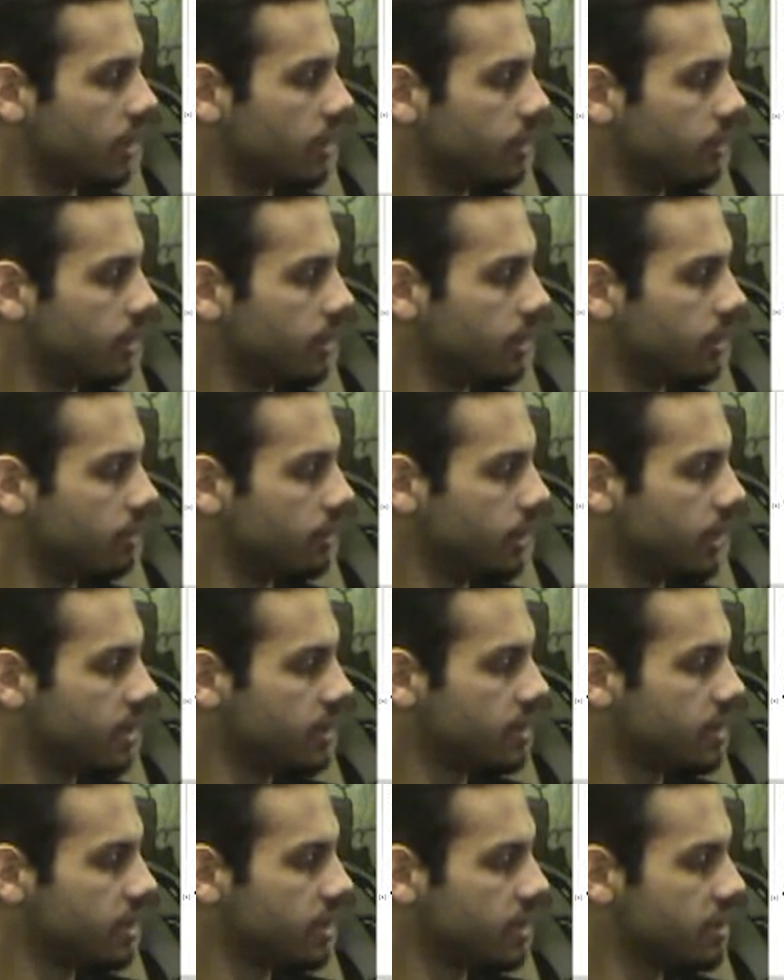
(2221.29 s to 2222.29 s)
Here we go,
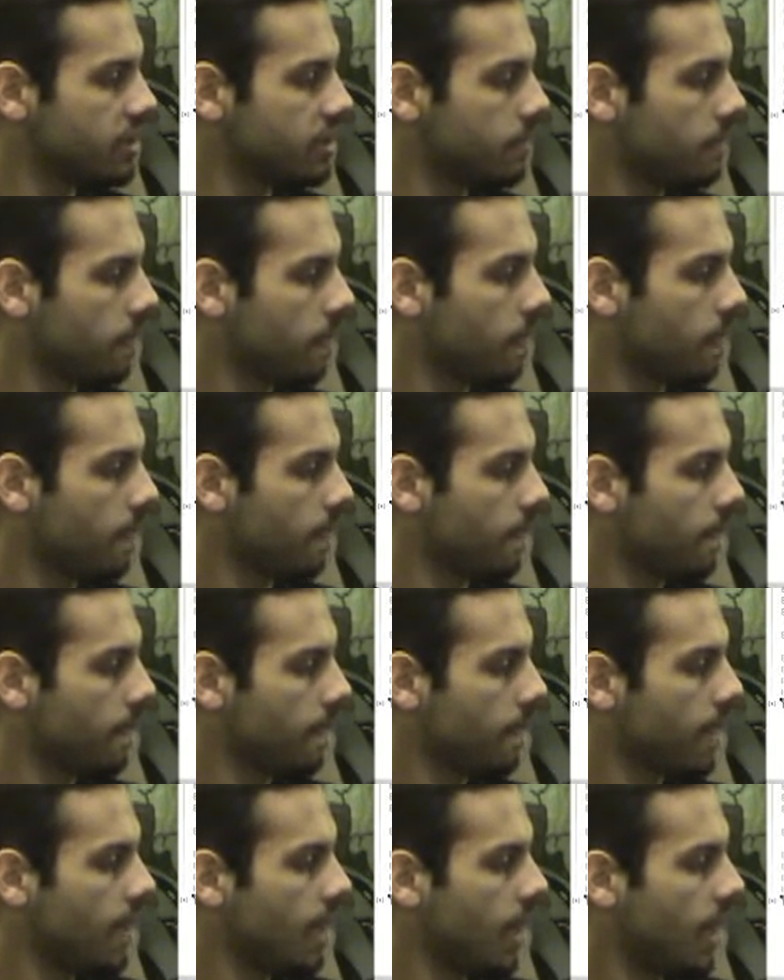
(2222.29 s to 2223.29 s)
Linksys.
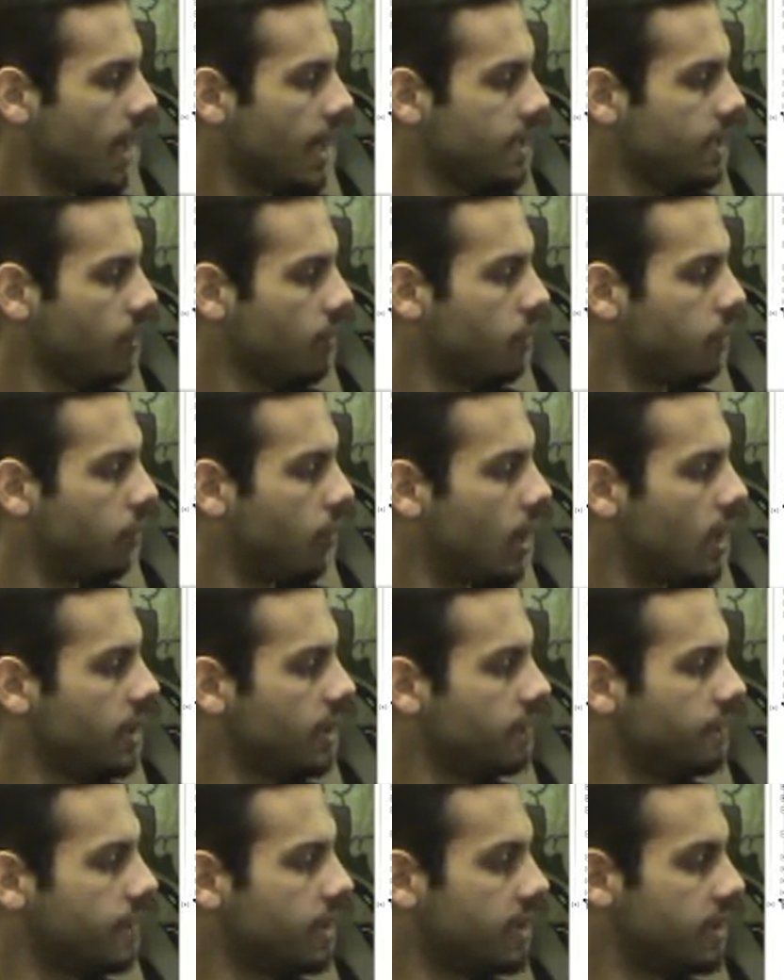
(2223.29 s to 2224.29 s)
I know one
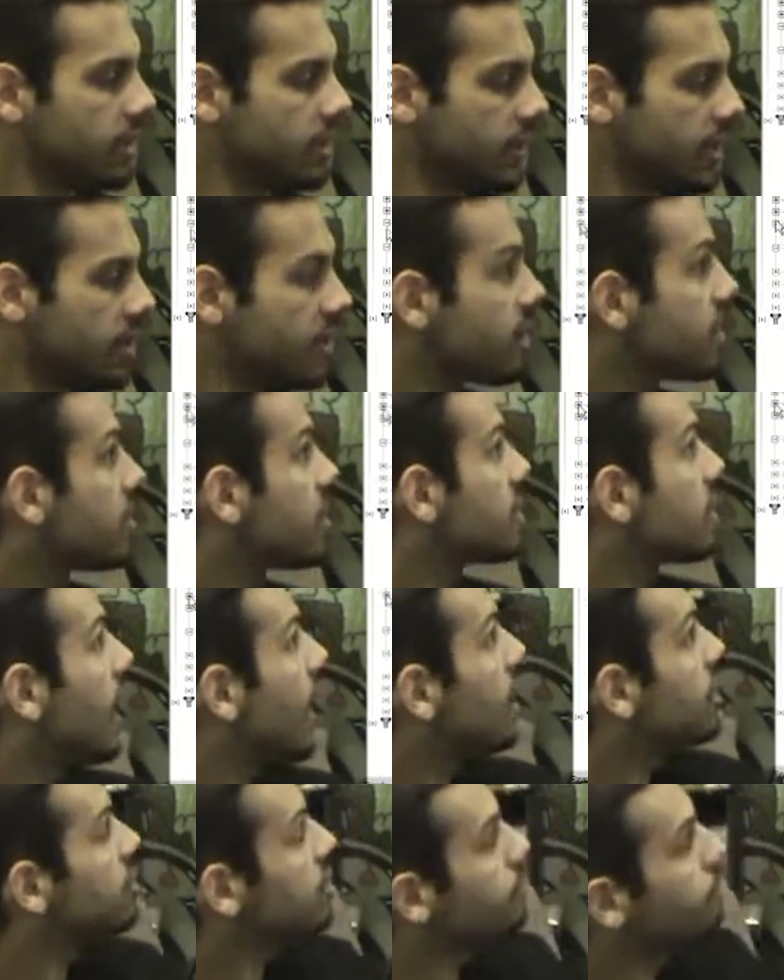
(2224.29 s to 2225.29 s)
of these Linksys is
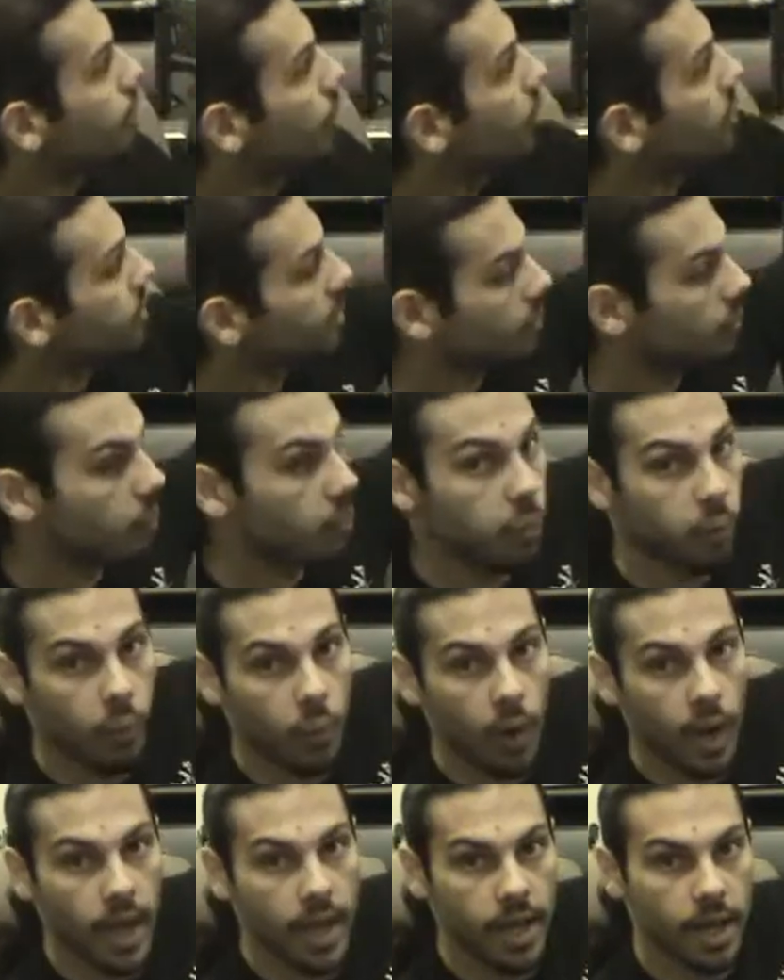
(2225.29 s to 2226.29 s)
actually pointed
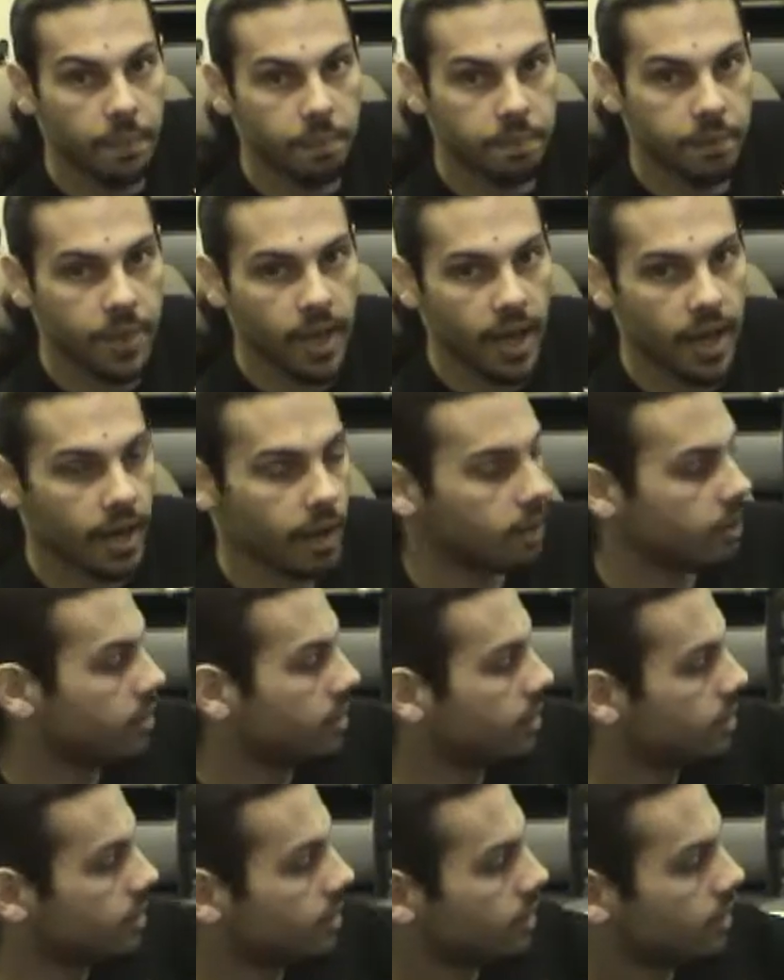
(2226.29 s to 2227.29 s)
way up there.
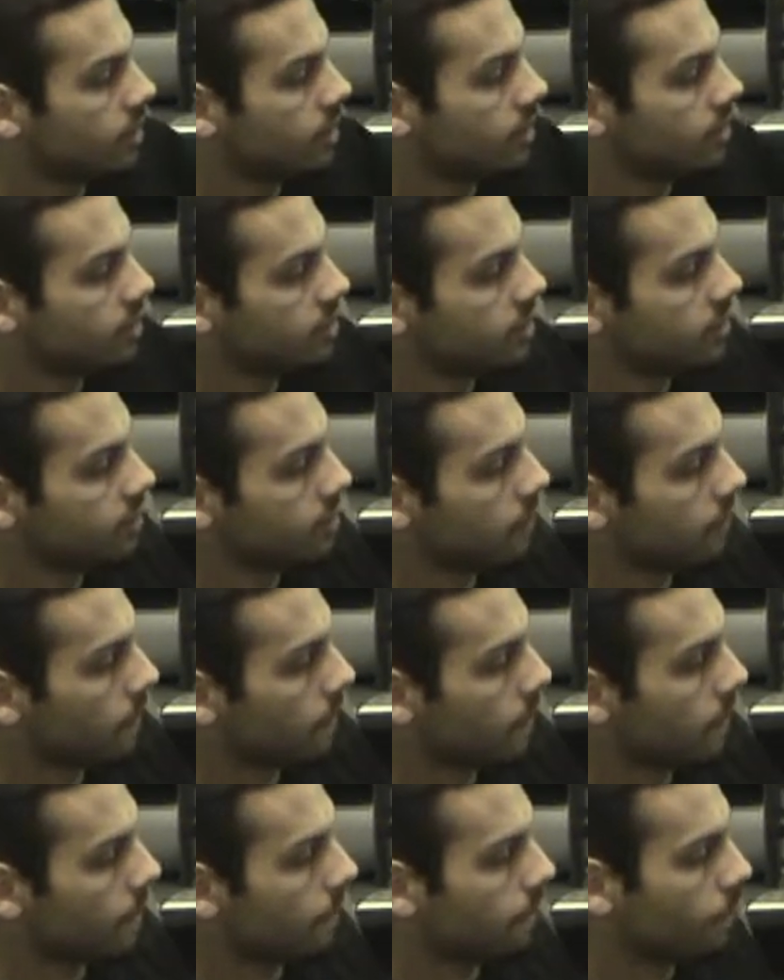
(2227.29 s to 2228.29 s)

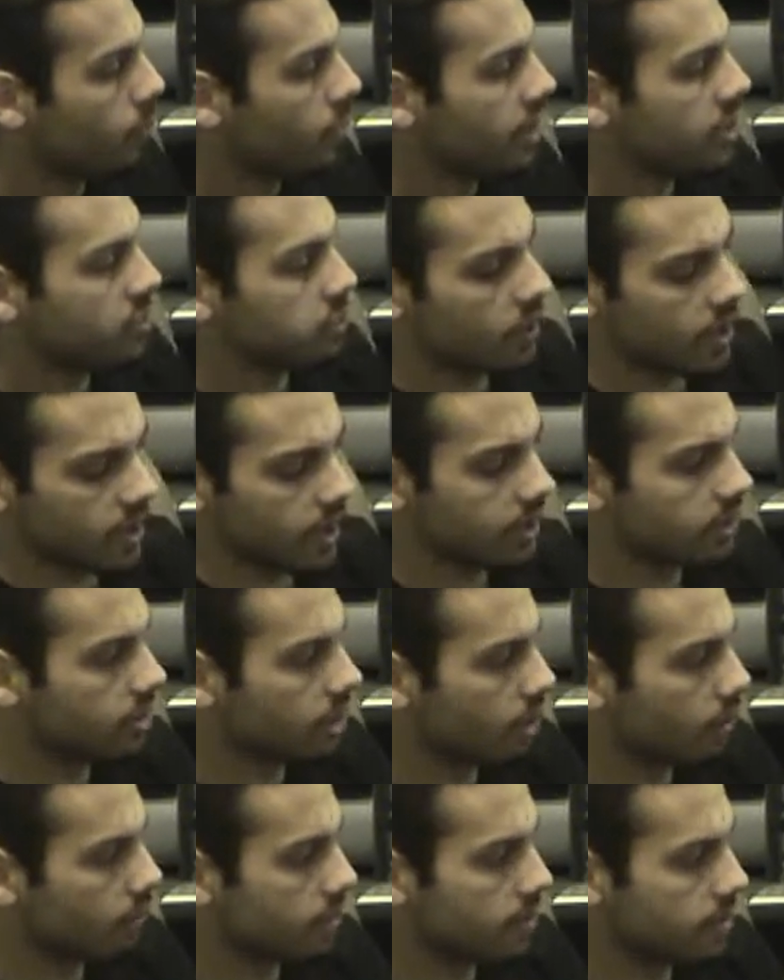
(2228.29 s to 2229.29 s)
Which one, I
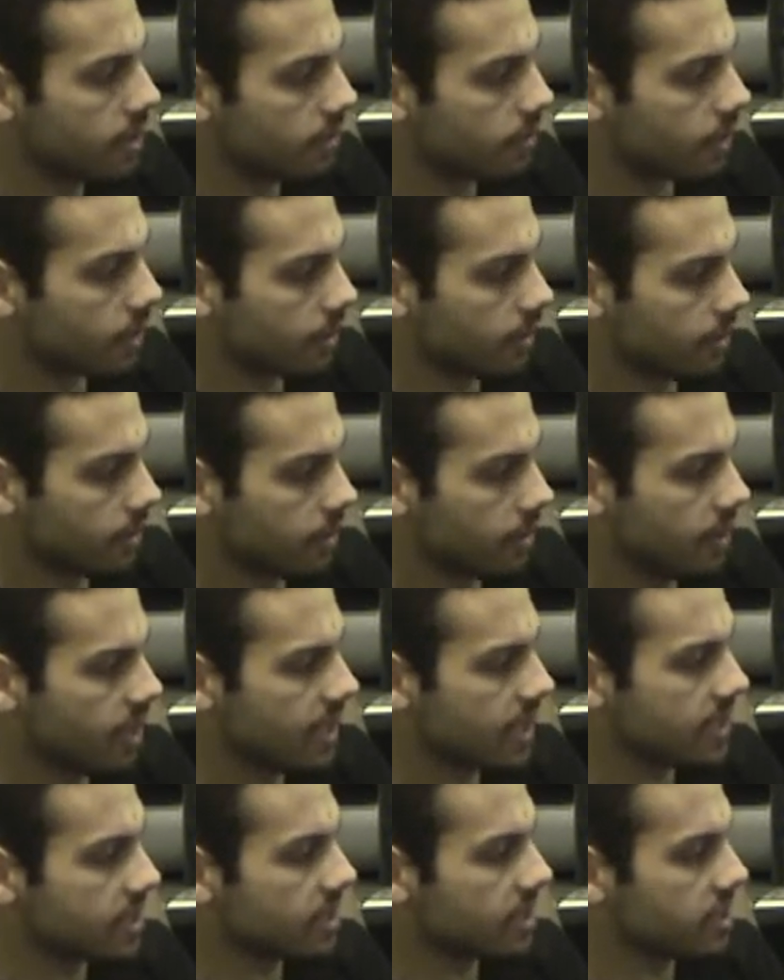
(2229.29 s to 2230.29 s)
don't remember. I
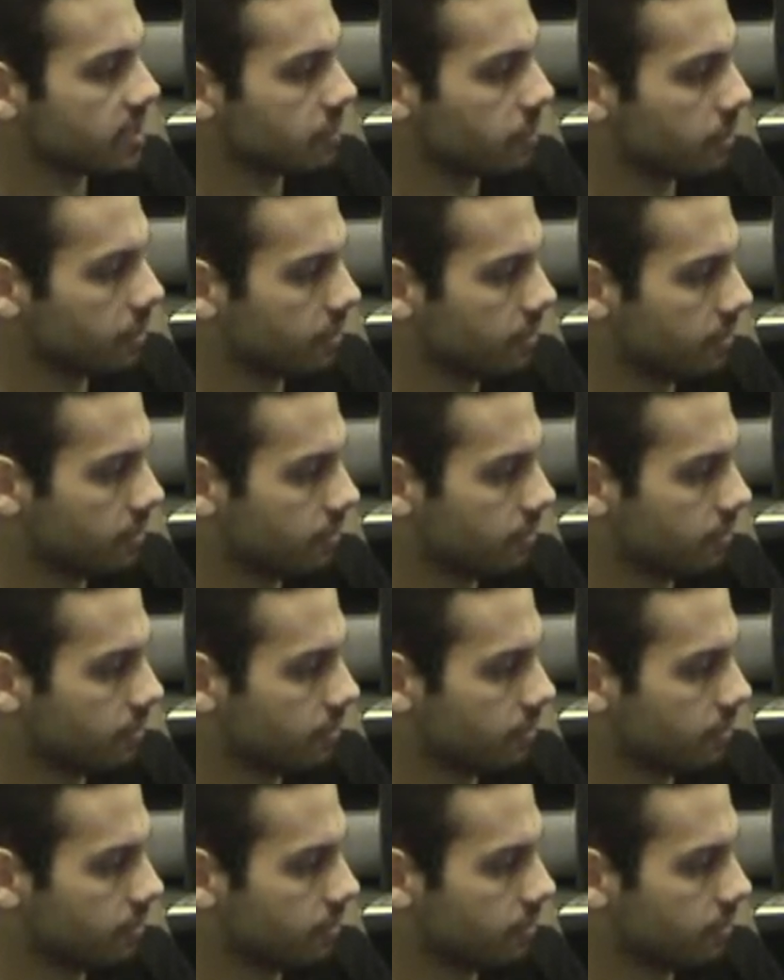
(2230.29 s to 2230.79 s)
think it's this one.